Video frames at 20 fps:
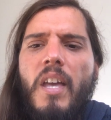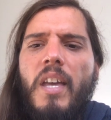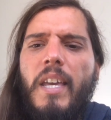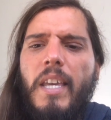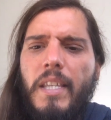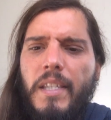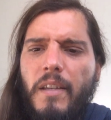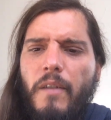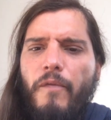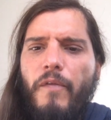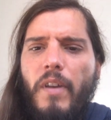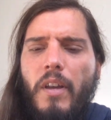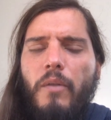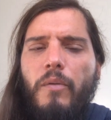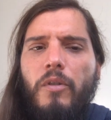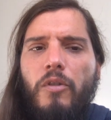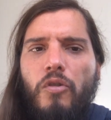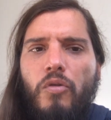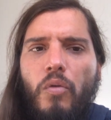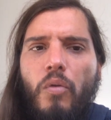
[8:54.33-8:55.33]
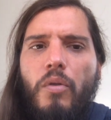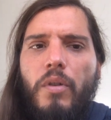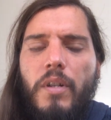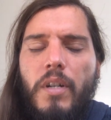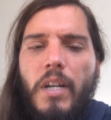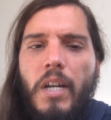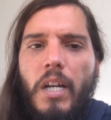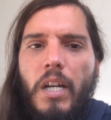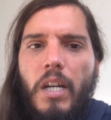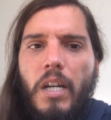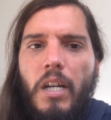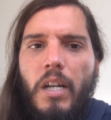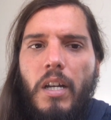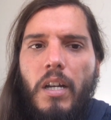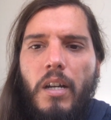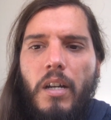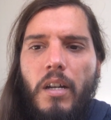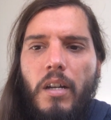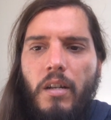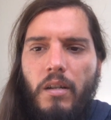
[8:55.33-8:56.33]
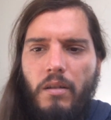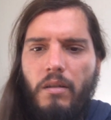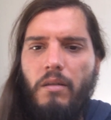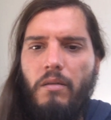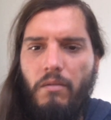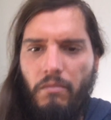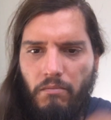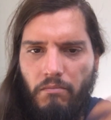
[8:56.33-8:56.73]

It's a very short uh,